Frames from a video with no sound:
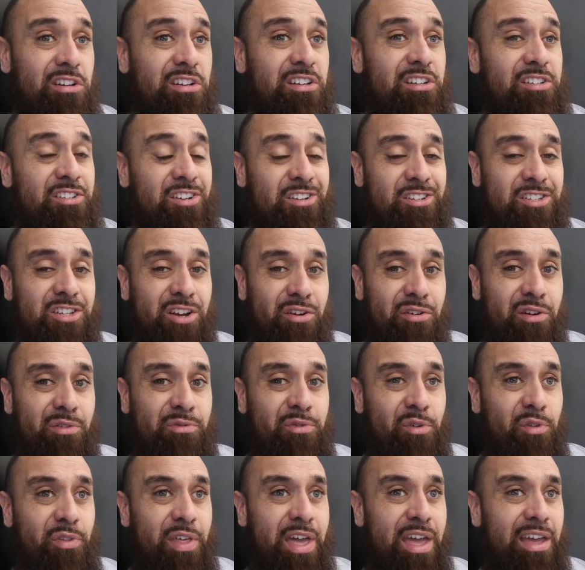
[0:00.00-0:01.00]
So sorry
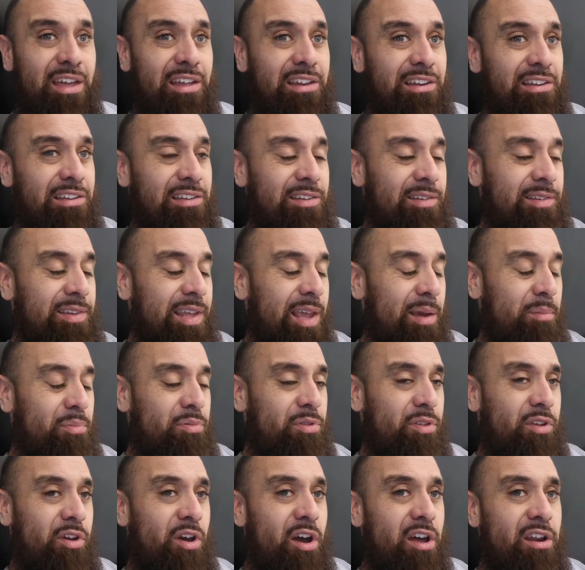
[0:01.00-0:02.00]
for that
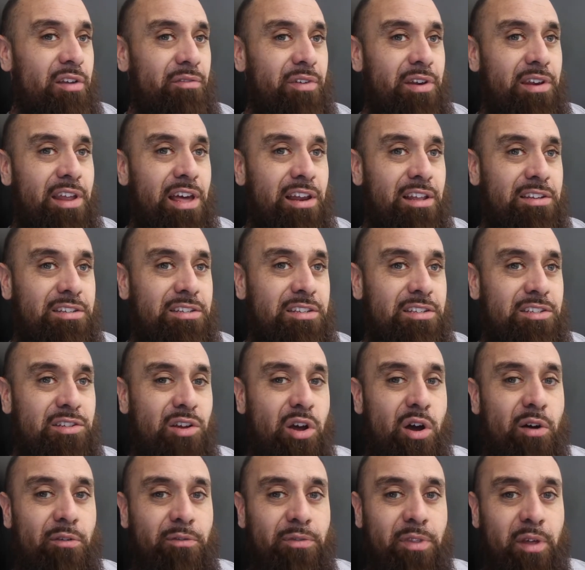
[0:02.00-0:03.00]
in-depth kind of analysis
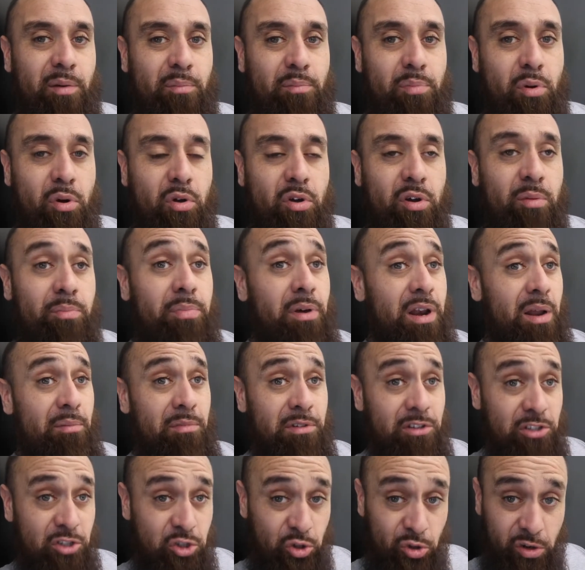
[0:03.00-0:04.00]
of the book, but I'm
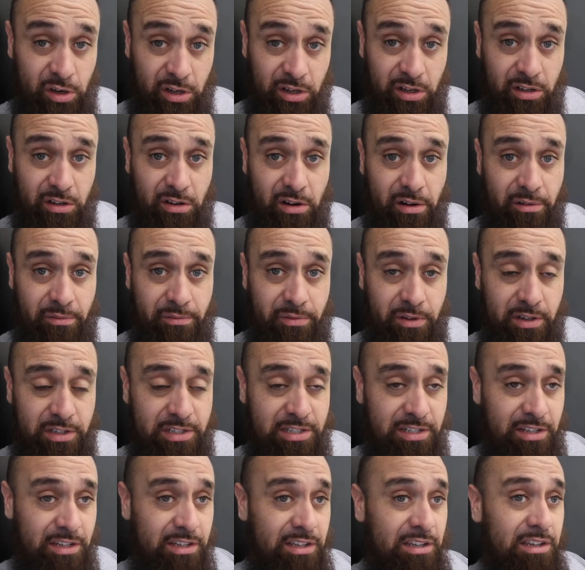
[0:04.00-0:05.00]
enjoying it
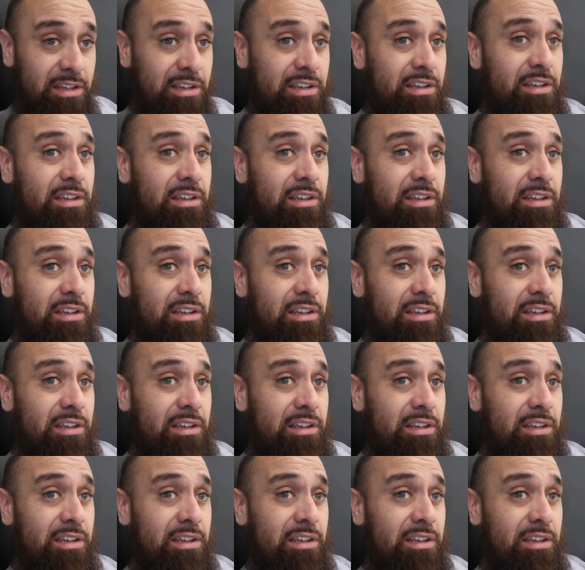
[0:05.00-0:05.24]
obviously,